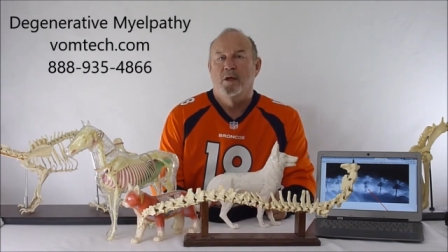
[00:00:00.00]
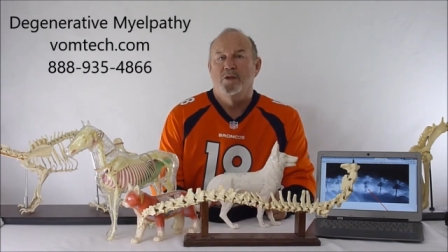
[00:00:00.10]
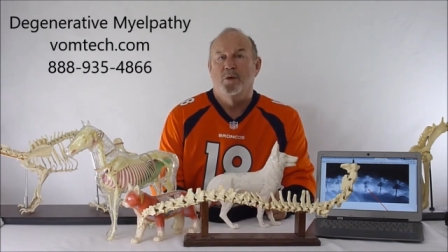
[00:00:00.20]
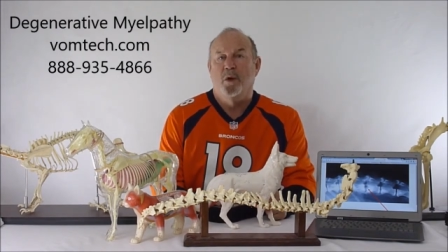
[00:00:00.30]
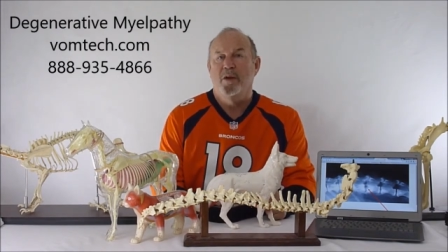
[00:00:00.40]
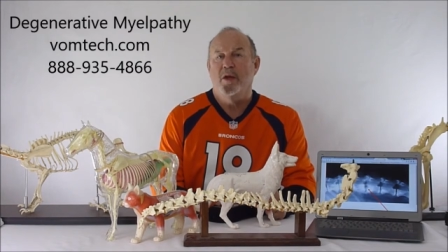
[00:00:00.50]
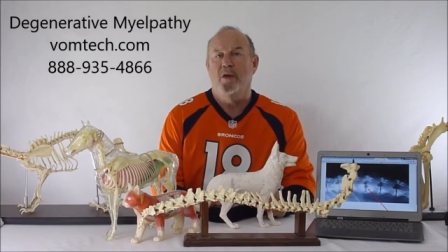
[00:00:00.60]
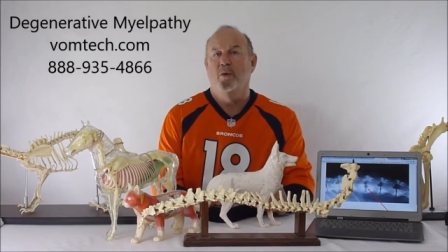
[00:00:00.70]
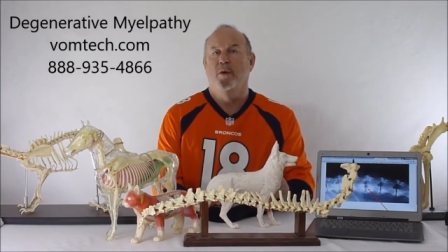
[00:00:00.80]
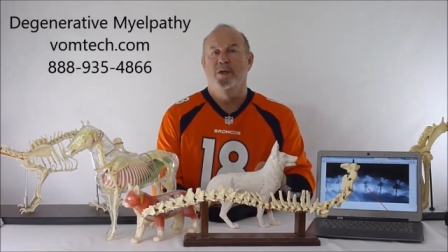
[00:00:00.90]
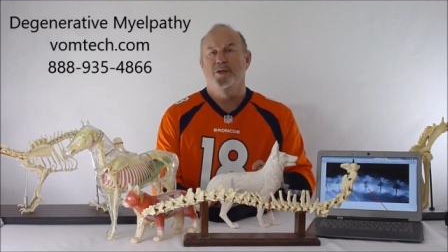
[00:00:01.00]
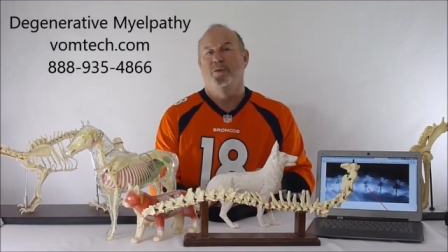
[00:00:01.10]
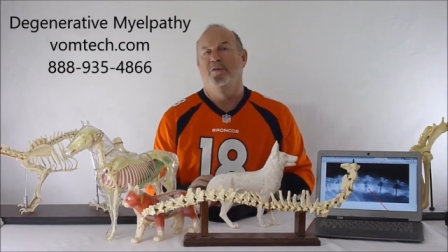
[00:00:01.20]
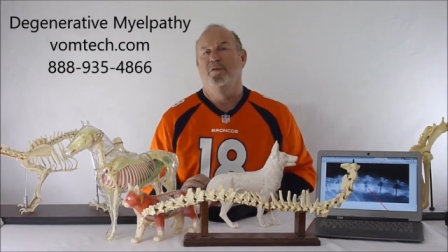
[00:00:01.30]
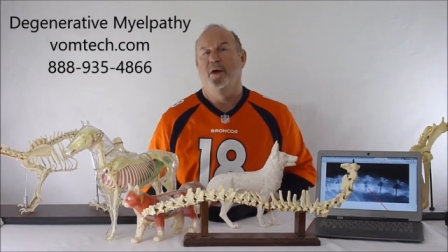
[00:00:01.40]
So one of the other ways that
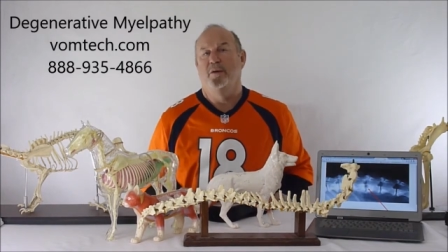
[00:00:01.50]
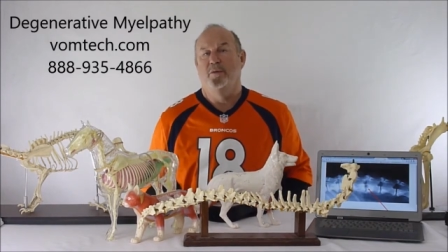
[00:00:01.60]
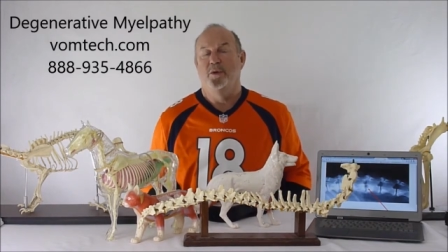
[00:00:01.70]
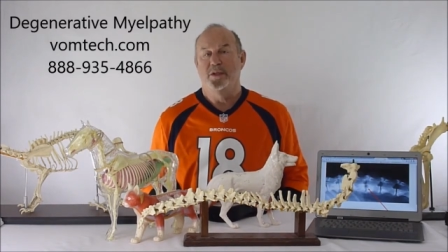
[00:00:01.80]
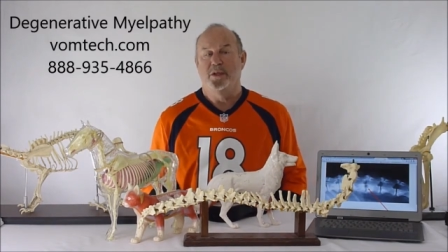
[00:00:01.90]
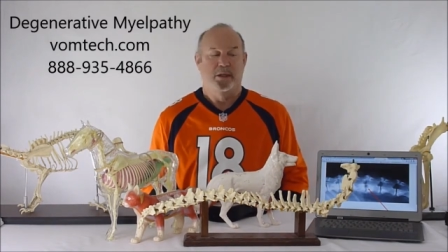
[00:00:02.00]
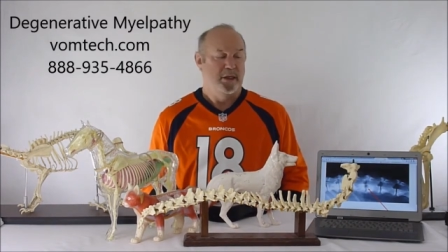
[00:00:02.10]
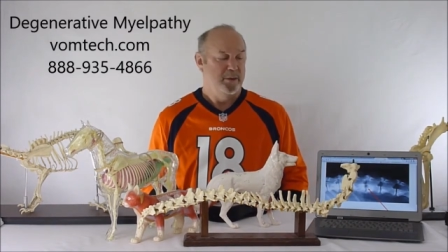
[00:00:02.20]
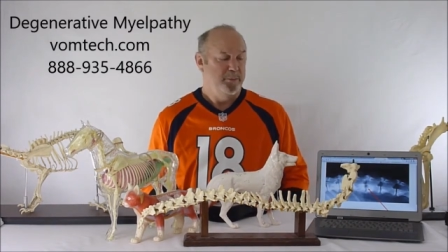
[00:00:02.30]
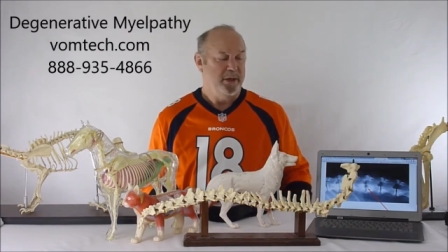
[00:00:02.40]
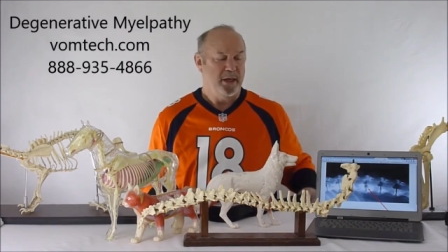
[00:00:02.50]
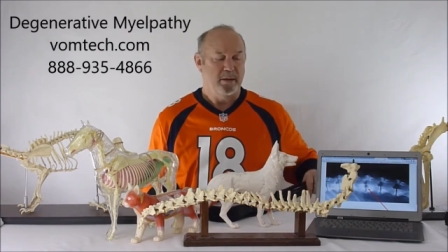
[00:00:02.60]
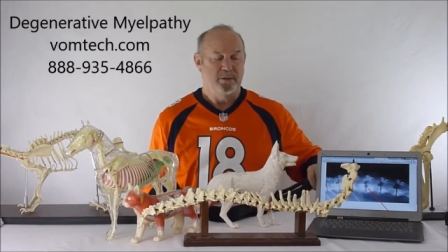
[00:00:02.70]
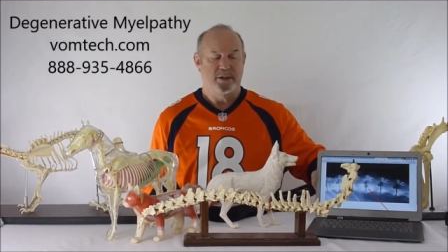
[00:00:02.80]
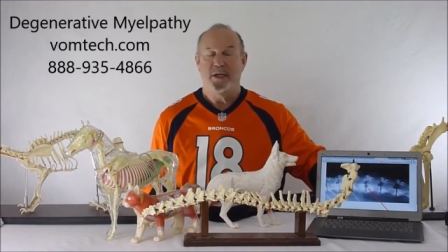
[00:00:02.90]
we've found recently in being
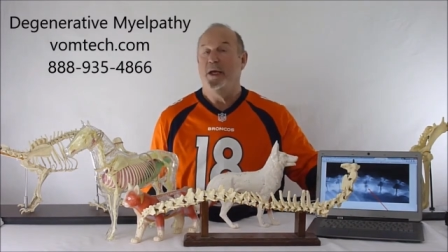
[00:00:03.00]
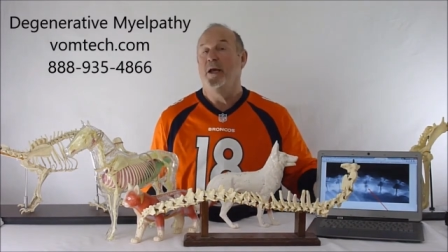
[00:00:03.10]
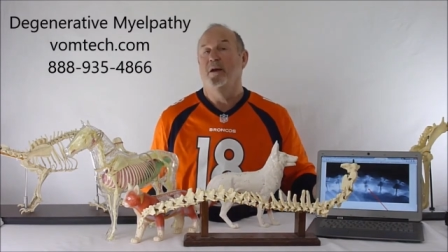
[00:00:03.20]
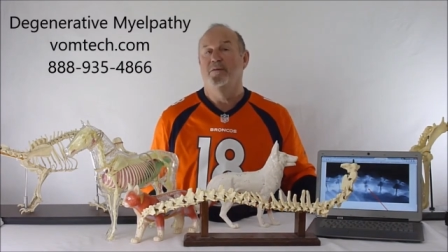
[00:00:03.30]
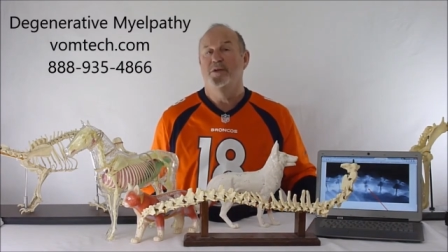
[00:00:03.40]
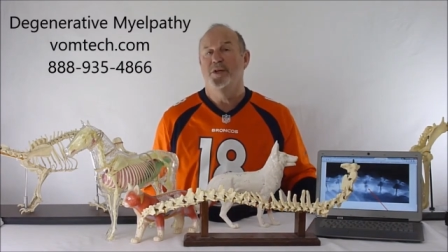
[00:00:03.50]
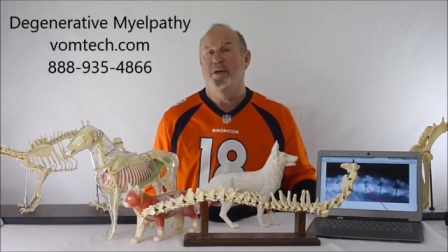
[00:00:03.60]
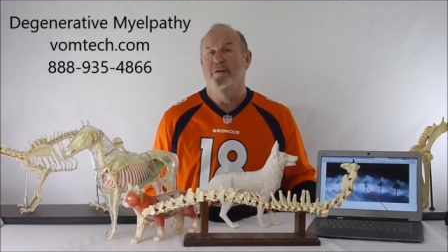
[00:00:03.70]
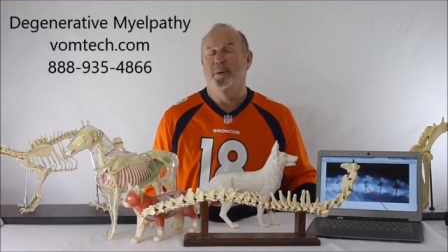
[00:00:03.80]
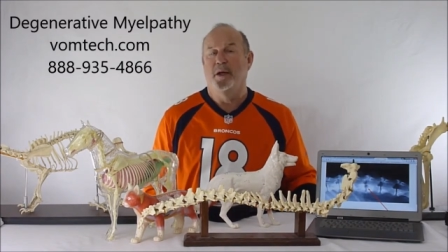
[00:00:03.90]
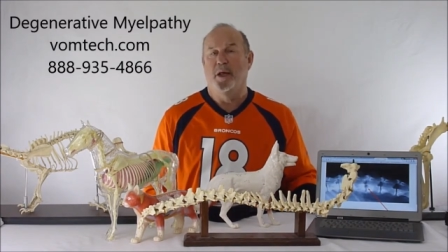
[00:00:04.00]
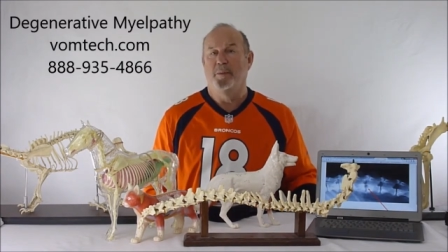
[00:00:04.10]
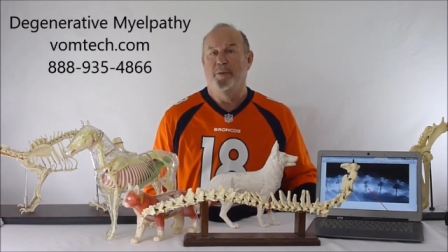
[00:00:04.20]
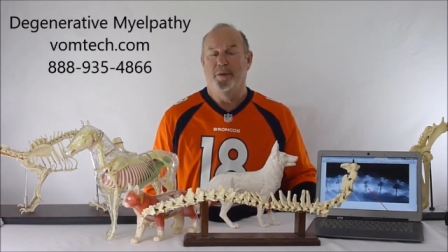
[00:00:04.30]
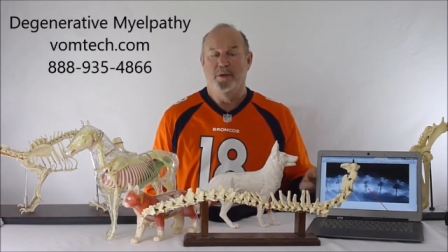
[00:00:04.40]
able to take care of degenerative
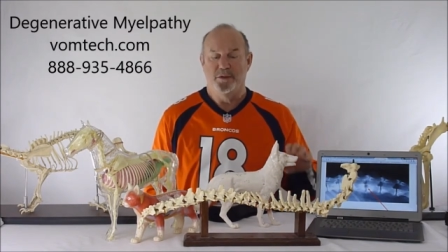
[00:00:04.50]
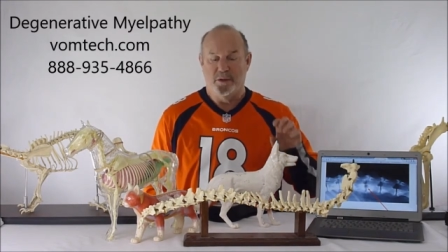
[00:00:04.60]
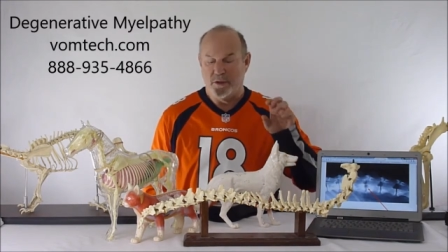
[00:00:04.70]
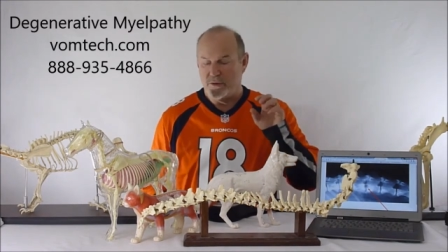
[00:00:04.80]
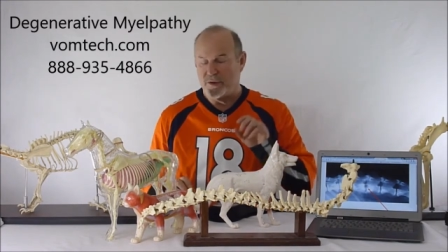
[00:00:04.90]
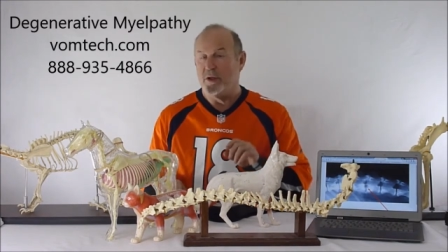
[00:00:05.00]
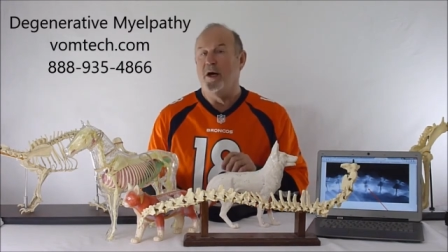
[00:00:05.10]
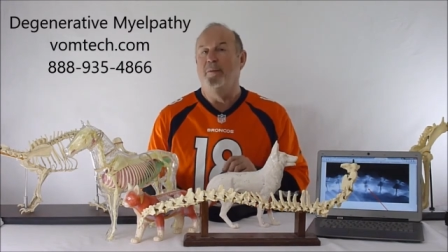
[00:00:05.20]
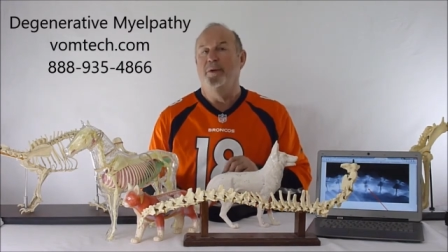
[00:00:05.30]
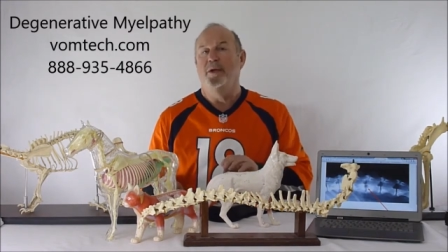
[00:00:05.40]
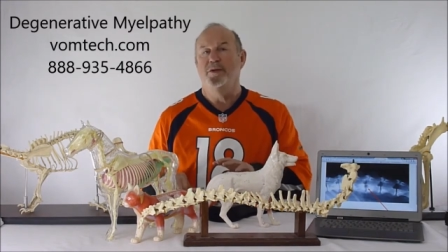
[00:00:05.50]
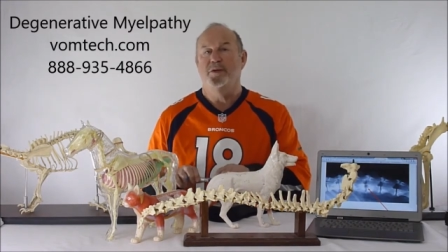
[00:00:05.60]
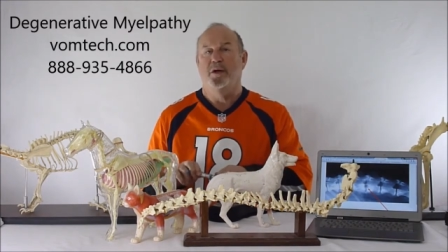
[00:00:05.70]
myelopathy is to use the combination